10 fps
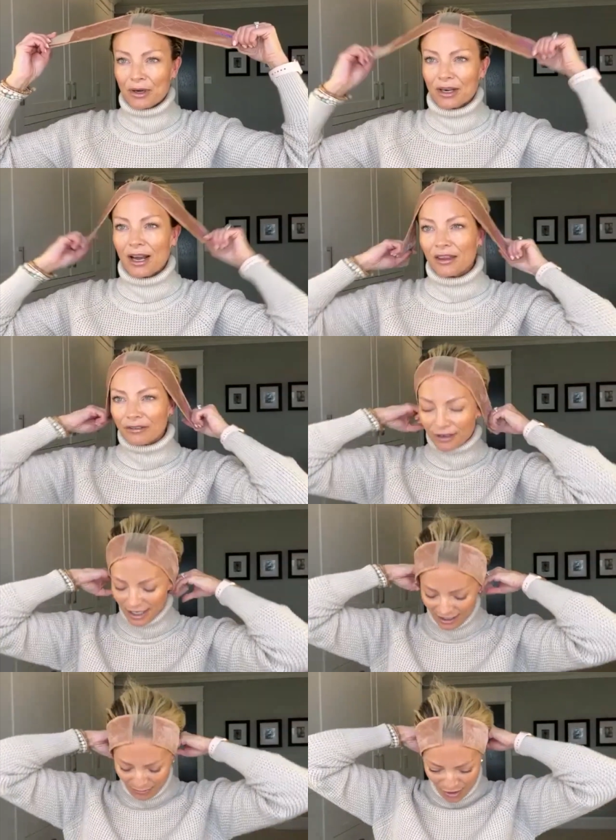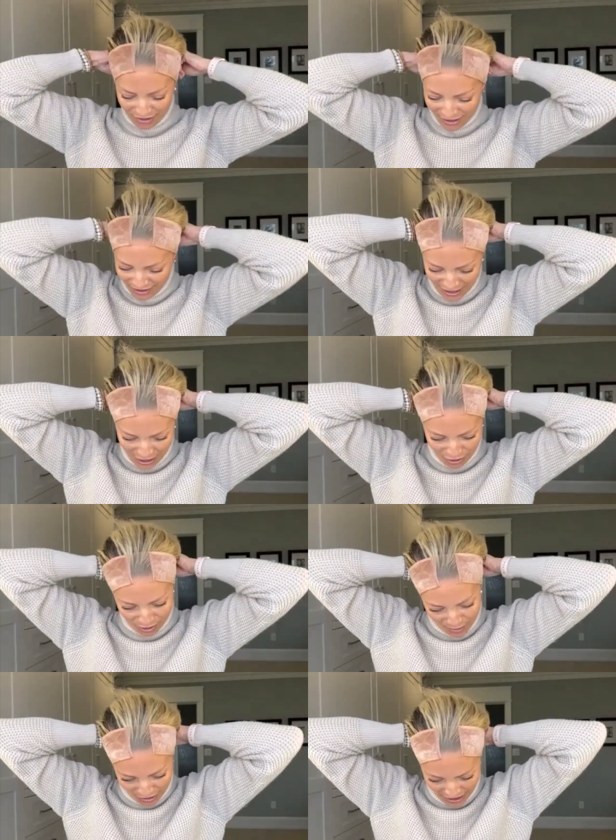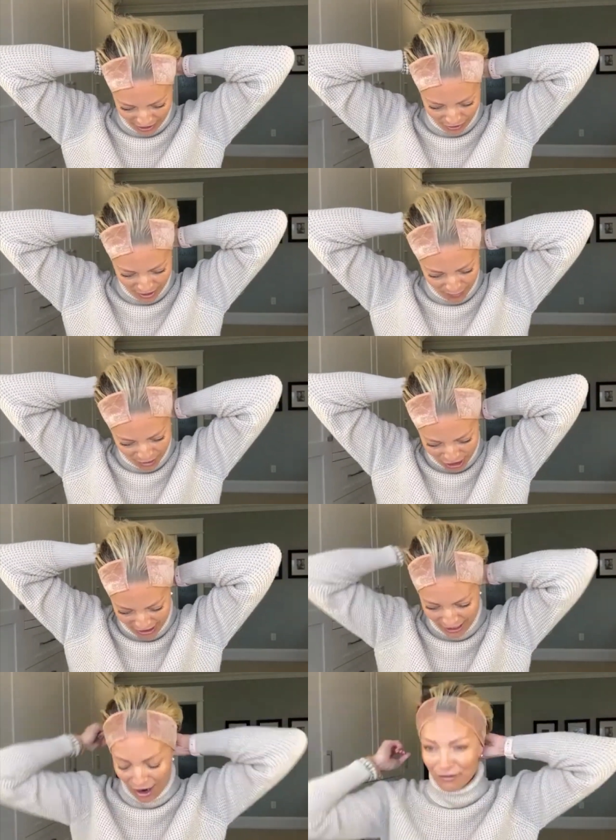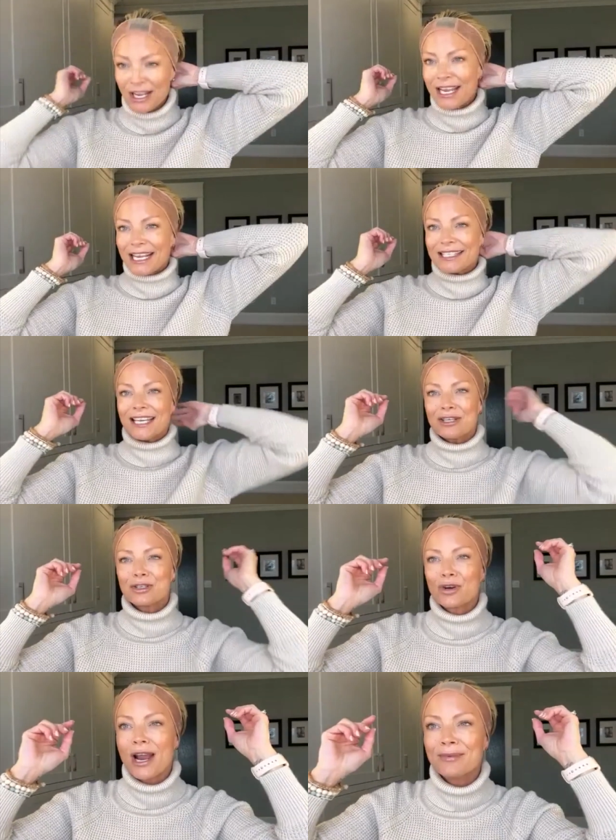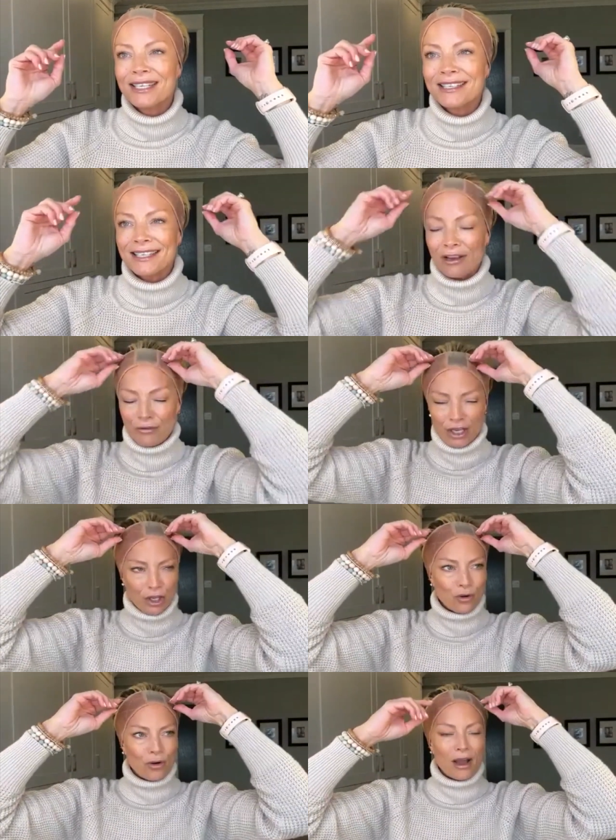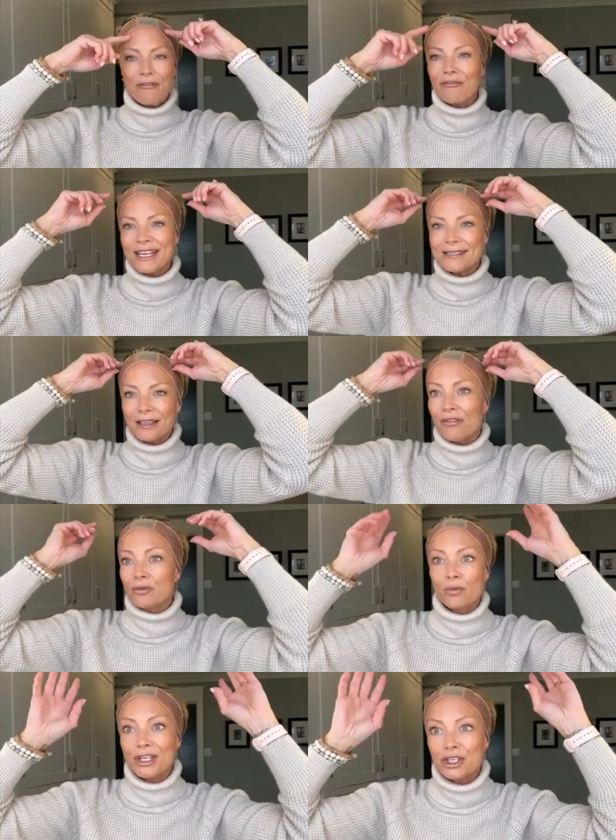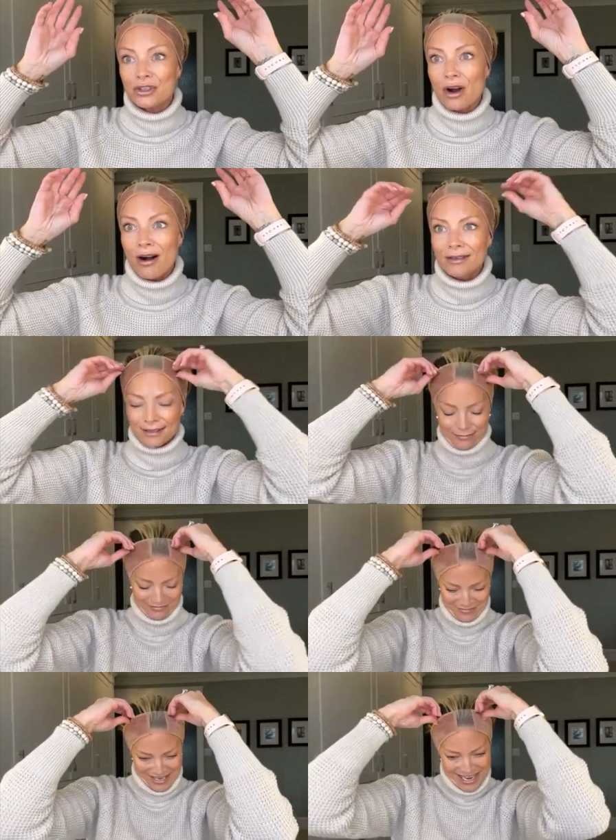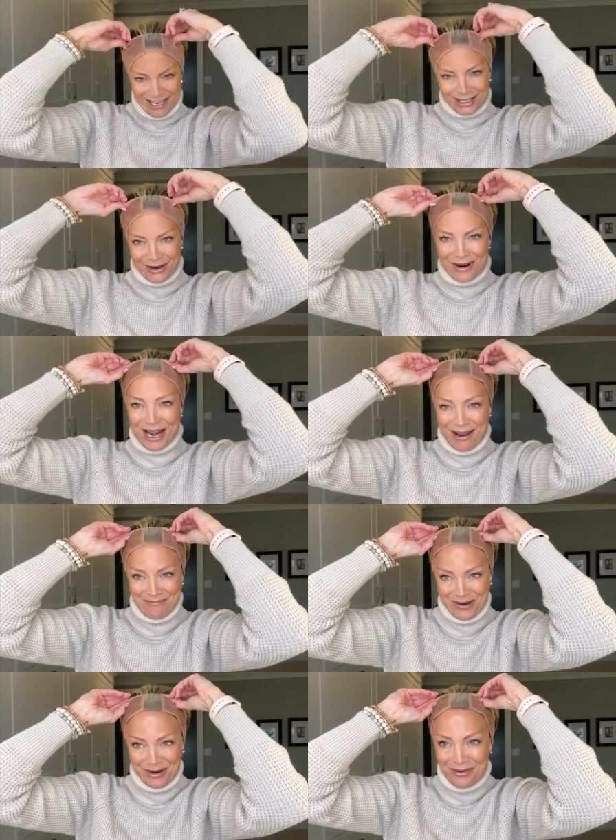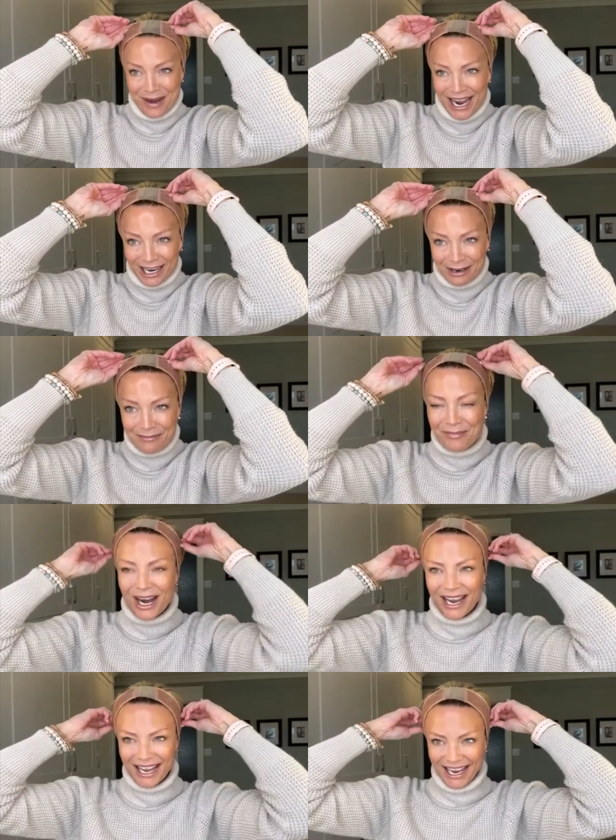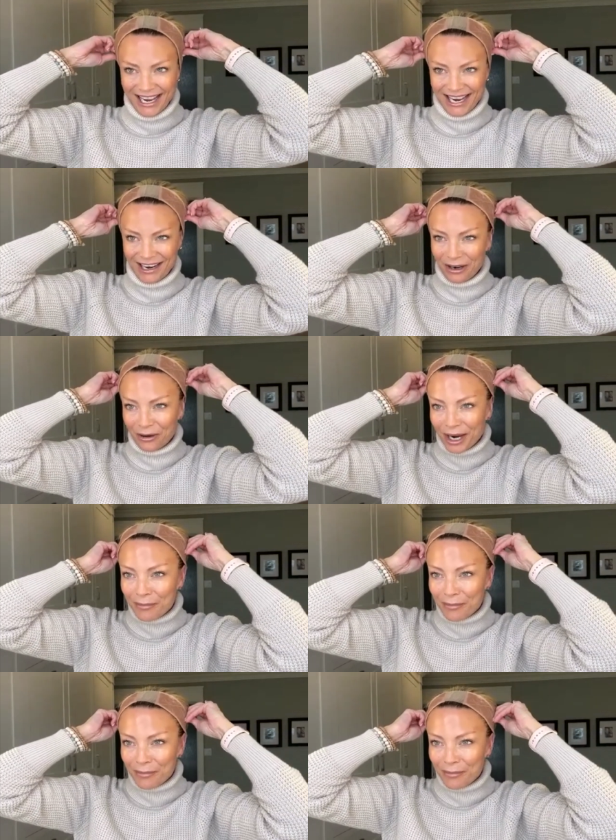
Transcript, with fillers: it on the front. And one thing that I heard about a hair grip, which I love, is they described it as giving you a facelift, which is awesome. So when I pull back my hair grip